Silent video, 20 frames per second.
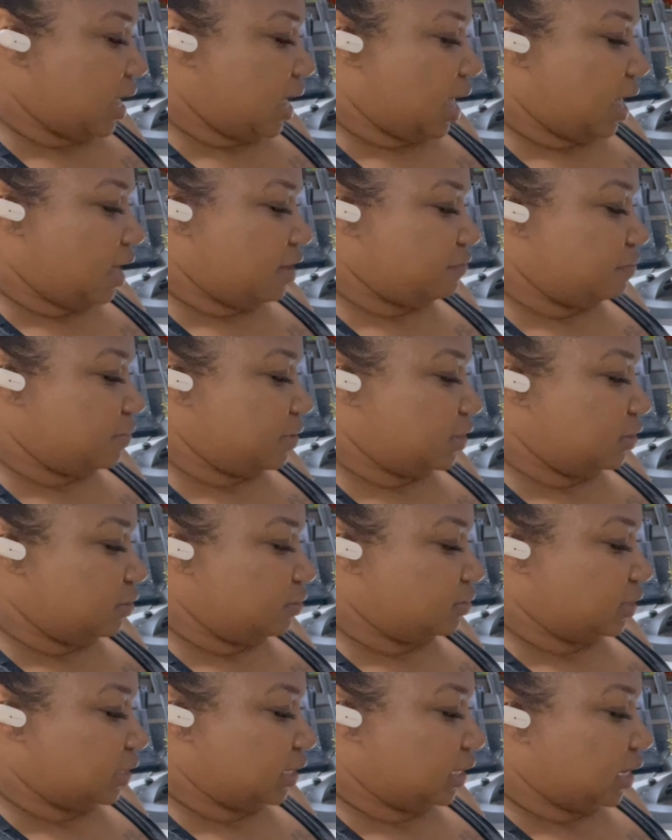I've been
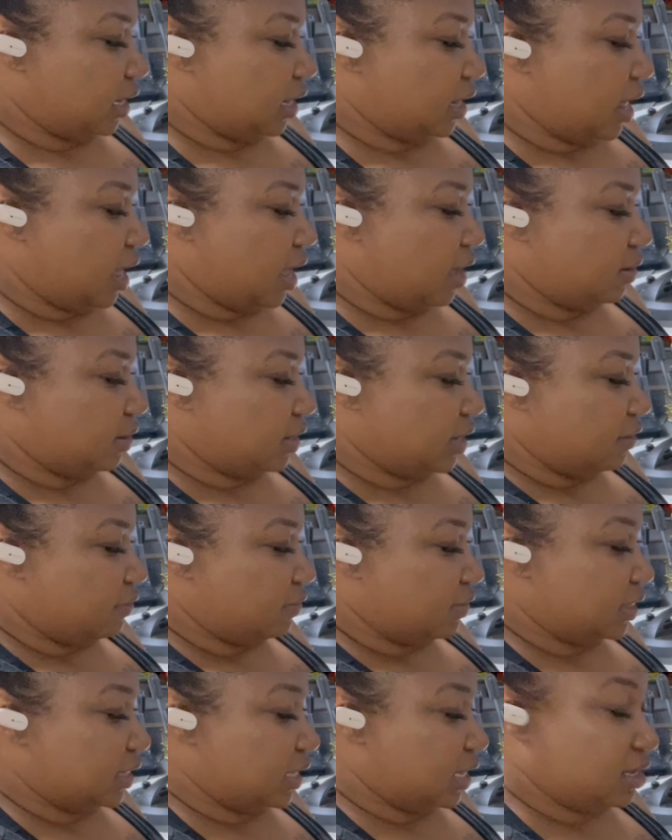using it a lot on
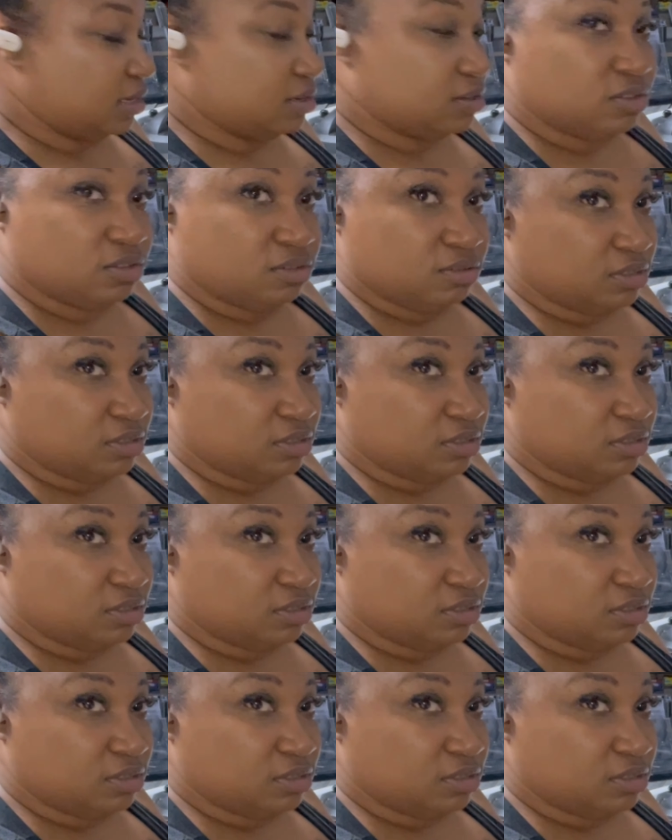everything